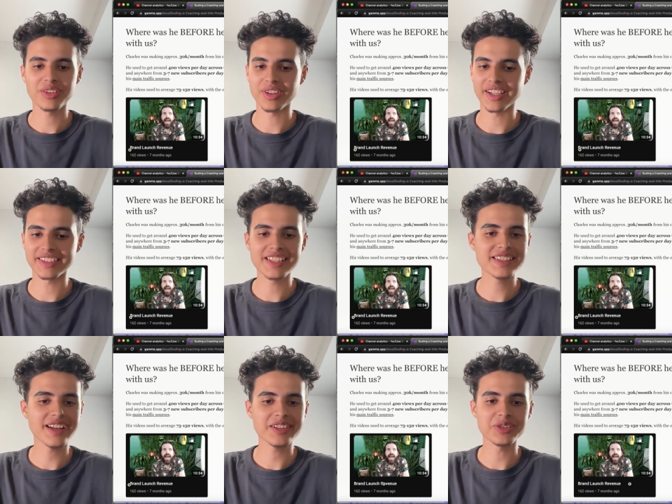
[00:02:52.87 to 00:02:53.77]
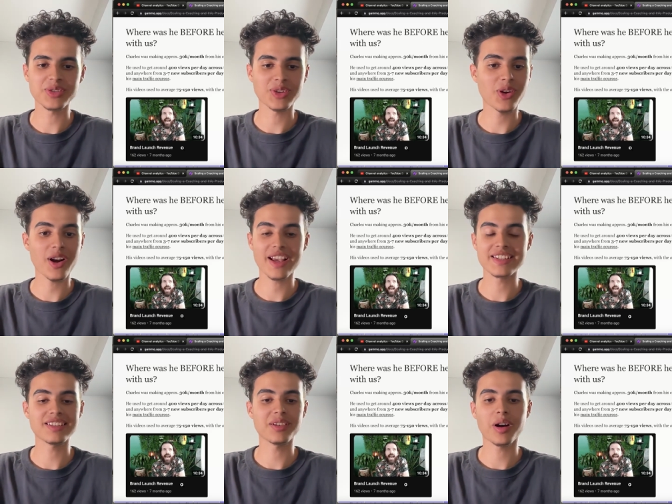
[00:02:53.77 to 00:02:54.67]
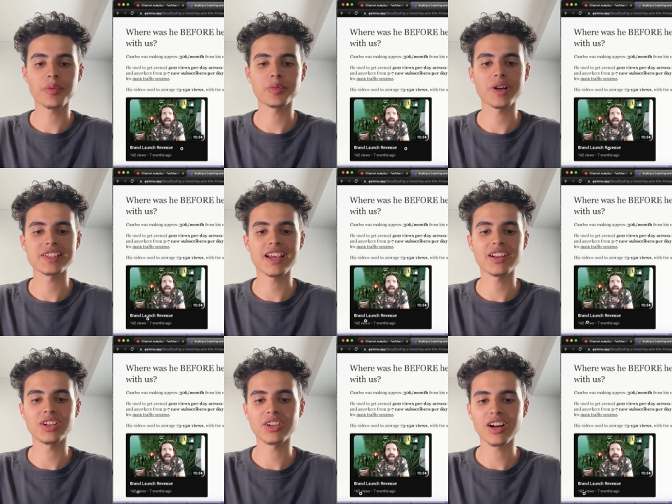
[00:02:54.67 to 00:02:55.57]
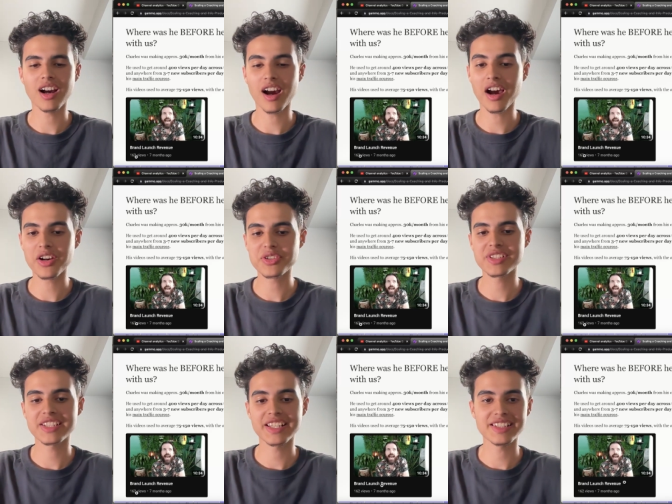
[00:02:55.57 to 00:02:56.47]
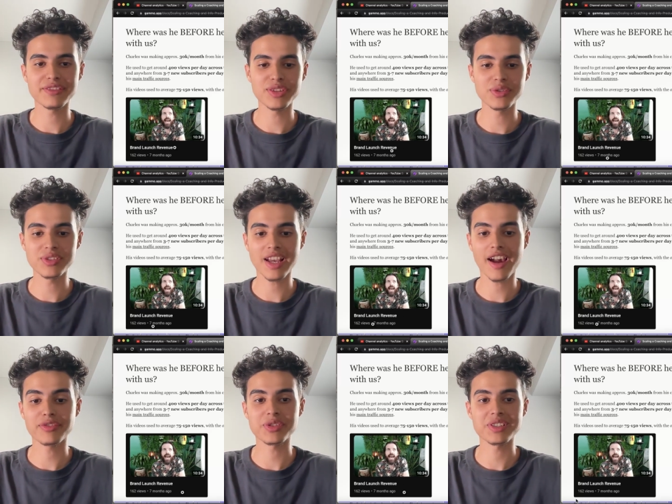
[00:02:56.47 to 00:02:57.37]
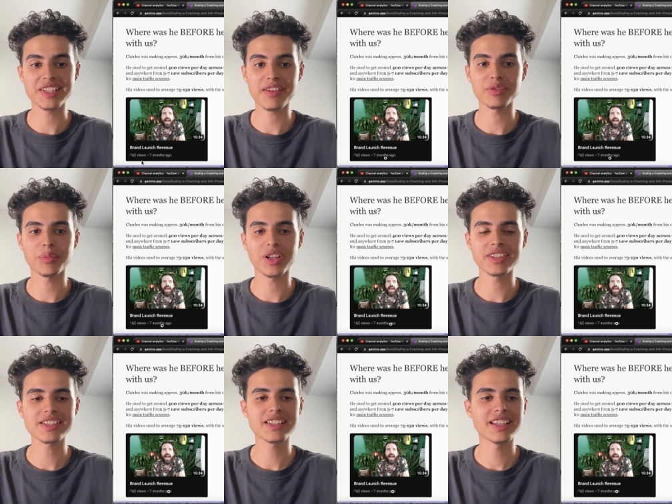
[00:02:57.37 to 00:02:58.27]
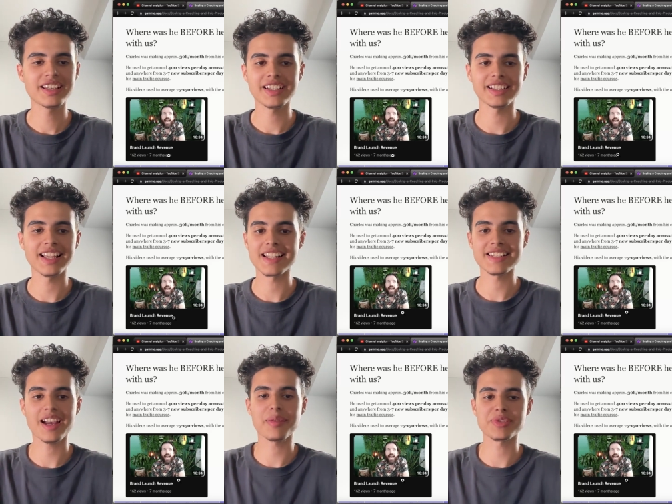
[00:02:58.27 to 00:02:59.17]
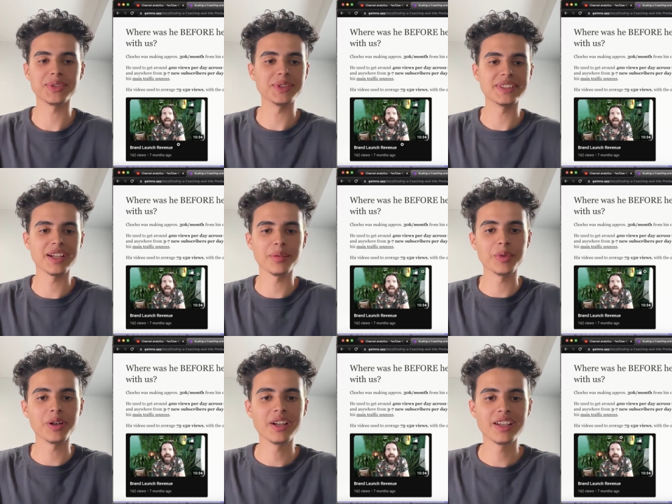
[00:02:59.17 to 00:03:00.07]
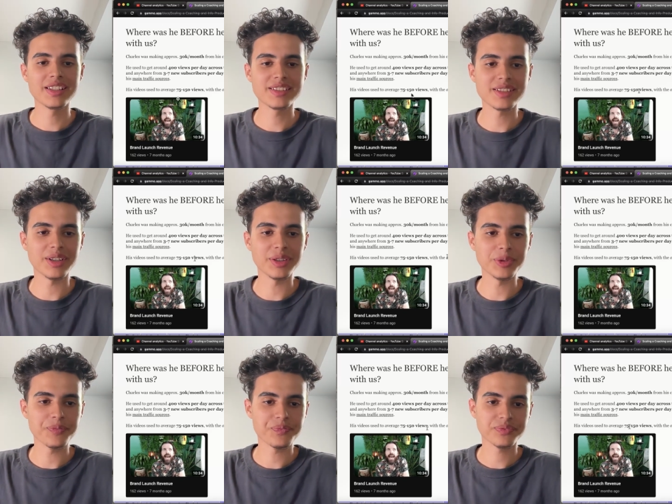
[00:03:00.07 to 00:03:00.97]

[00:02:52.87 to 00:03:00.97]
Like, this title is not SEO optimized at all. 160 views after 7 months. Like, that is absolutely terrible. So